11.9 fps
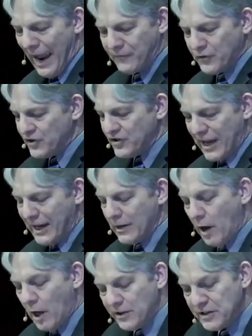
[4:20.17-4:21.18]
After
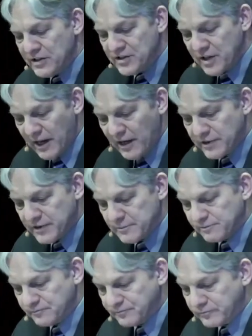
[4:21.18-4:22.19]
saying all these
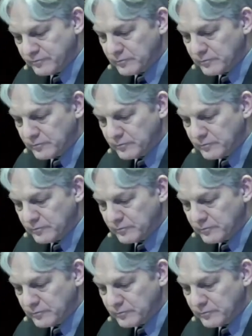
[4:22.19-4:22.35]
things,